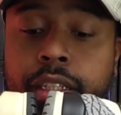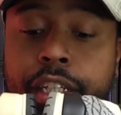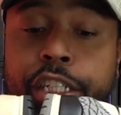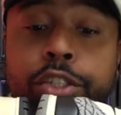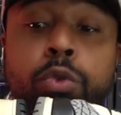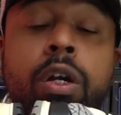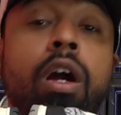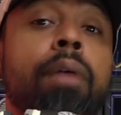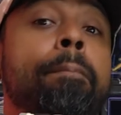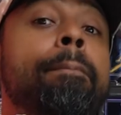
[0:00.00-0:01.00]
these shoes
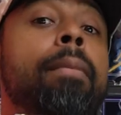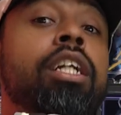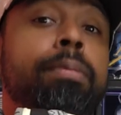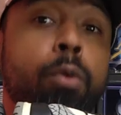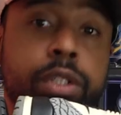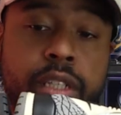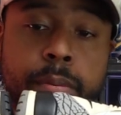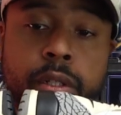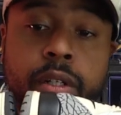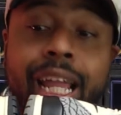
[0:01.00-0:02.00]
are much more
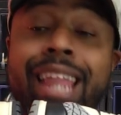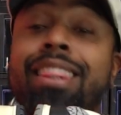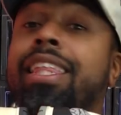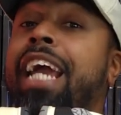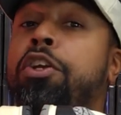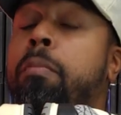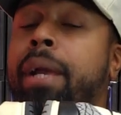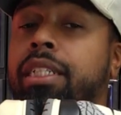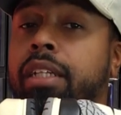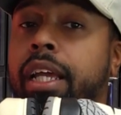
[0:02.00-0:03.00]
similar. And then you
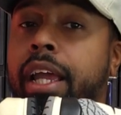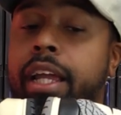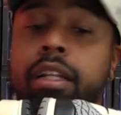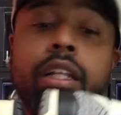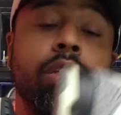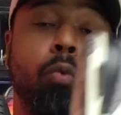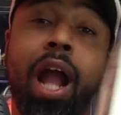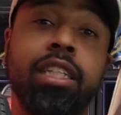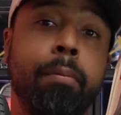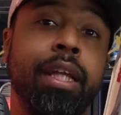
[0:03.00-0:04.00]
may say, hey,
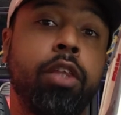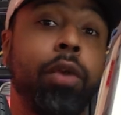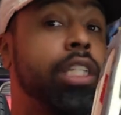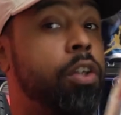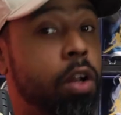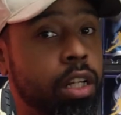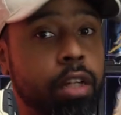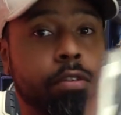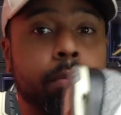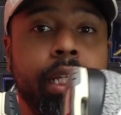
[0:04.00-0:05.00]
white cement 3 is good
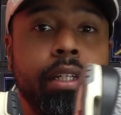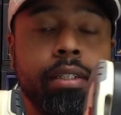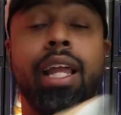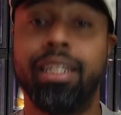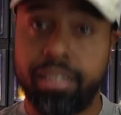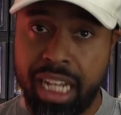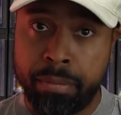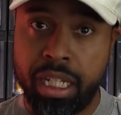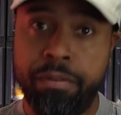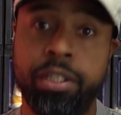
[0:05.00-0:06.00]
enough for me.
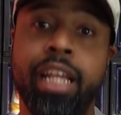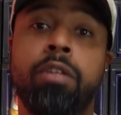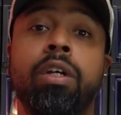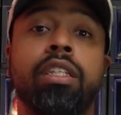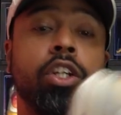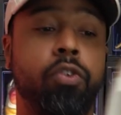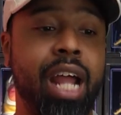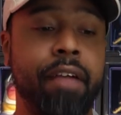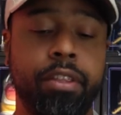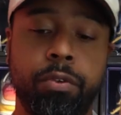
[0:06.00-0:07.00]
Except if you take a look at the
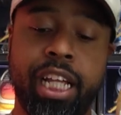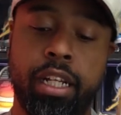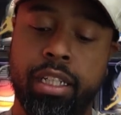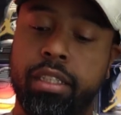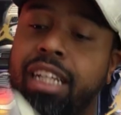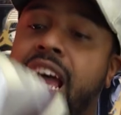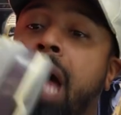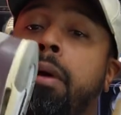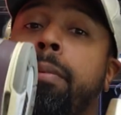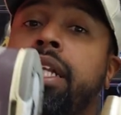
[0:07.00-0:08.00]
Craft 3 and let's say the
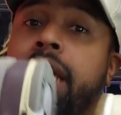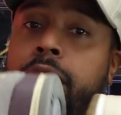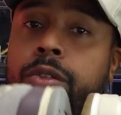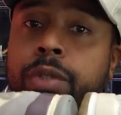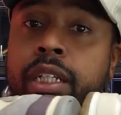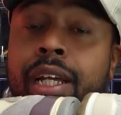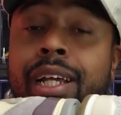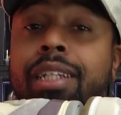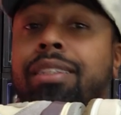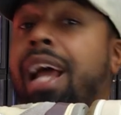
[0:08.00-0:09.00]
Alma Maniere 3,
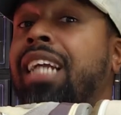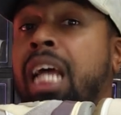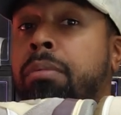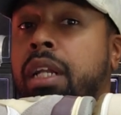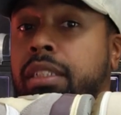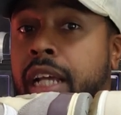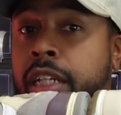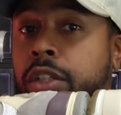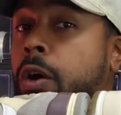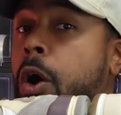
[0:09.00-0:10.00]
9 times out of
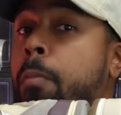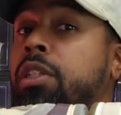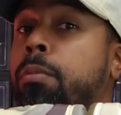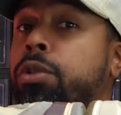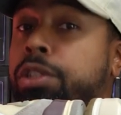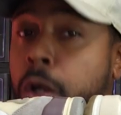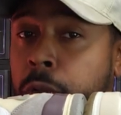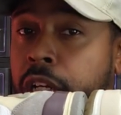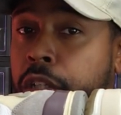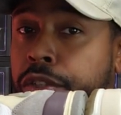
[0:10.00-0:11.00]
10, you're almost most
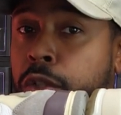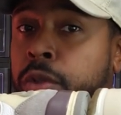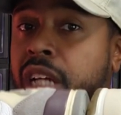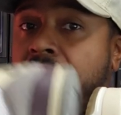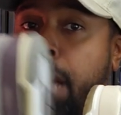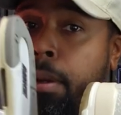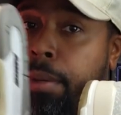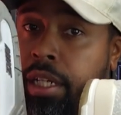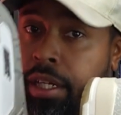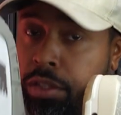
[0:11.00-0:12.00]
certainly going to choose the Alma
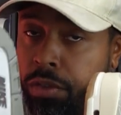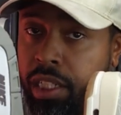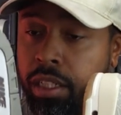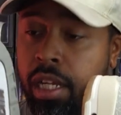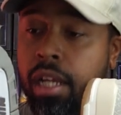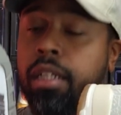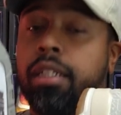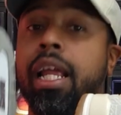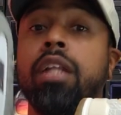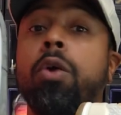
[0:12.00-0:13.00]
Maniere 3.
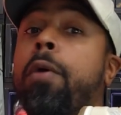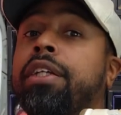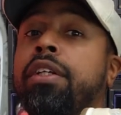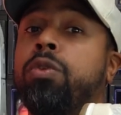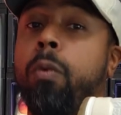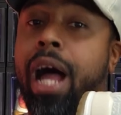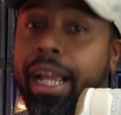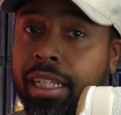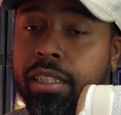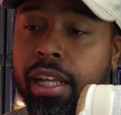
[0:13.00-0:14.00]
Now, the question is, why
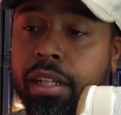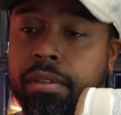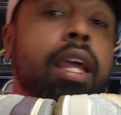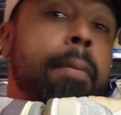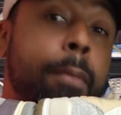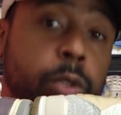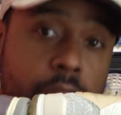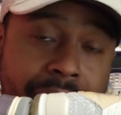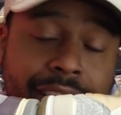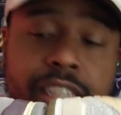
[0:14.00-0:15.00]
is that? And most
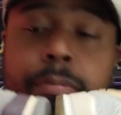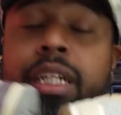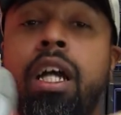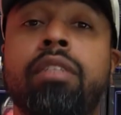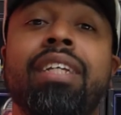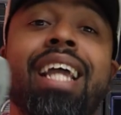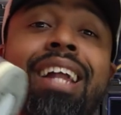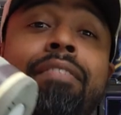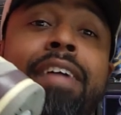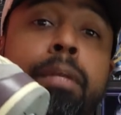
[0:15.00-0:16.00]
likely it's because of the
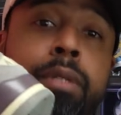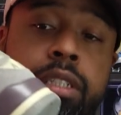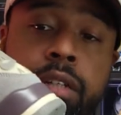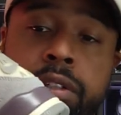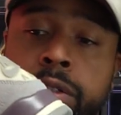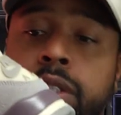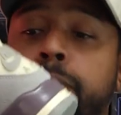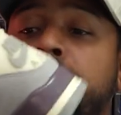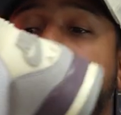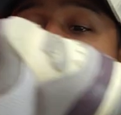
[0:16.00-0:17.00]
elevated material, the
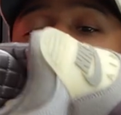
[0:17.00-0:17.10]
premium